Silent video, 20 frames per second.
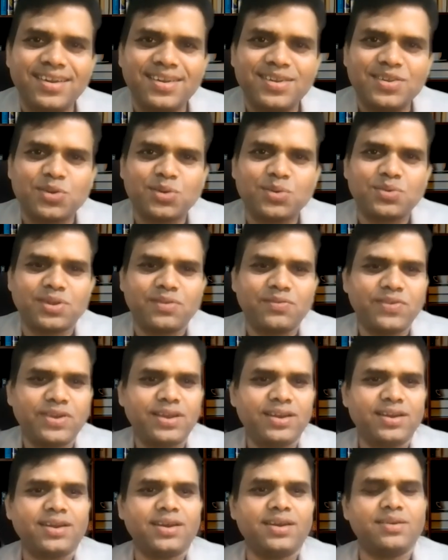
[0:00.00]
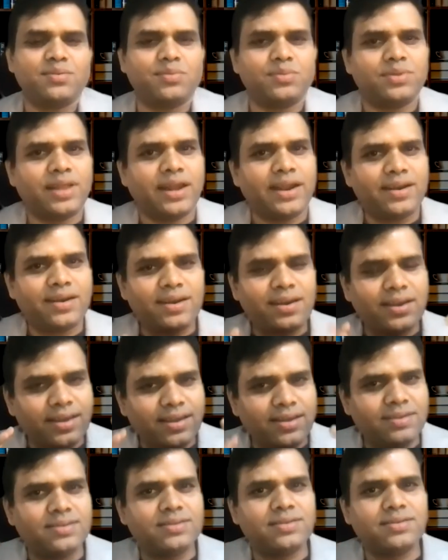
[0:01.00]
So somewhere that
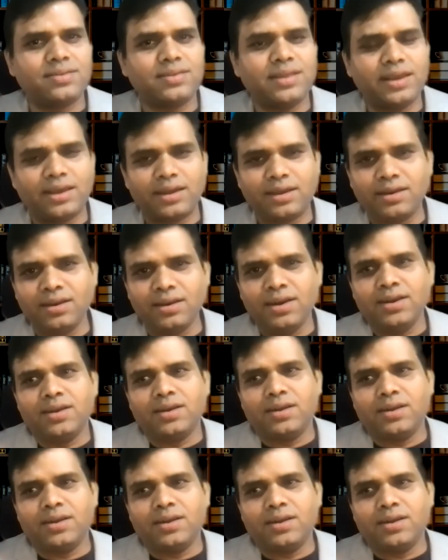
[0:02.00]
is there.